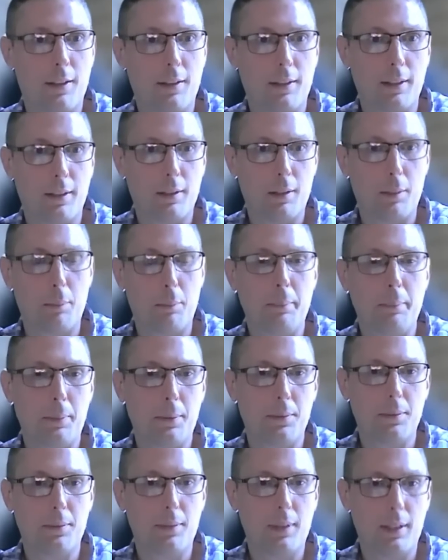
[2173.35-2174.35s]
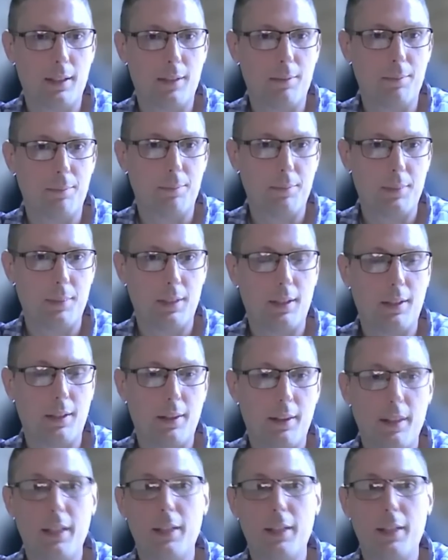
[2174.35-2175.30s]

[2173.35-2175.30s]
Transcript: Like, a lot of people, a lot of thieves,